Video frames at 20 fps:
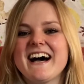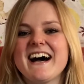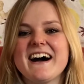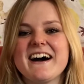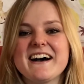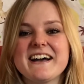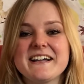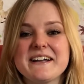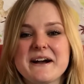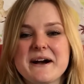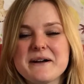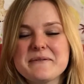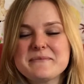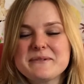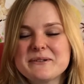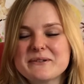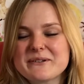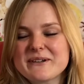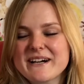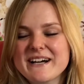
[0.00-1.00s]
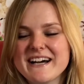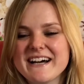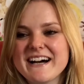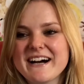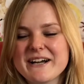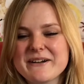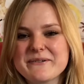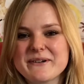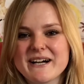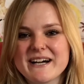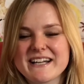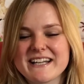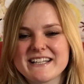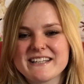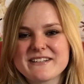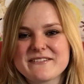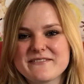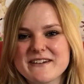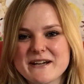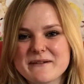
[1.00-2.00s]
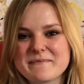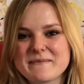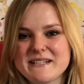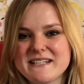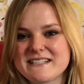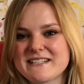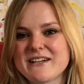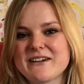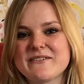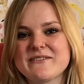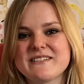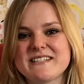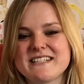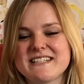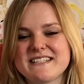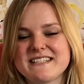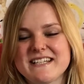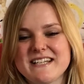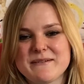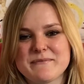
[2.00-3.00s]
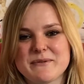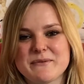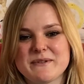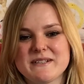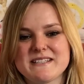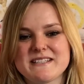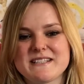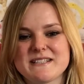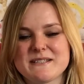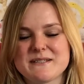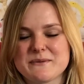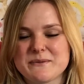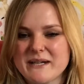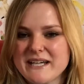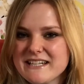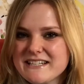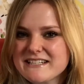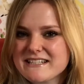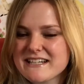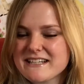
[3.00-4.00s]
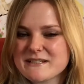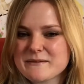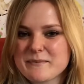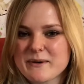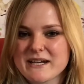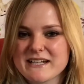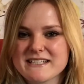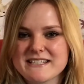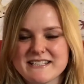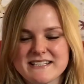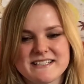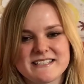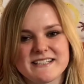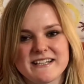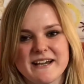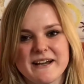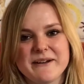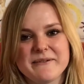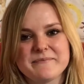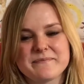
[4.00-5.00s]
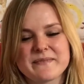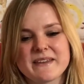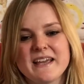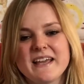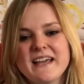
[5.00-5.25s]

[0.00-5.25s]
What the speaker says: Hi, I'm Laura. I work in the family services team at Winston's Wish as a practitioner.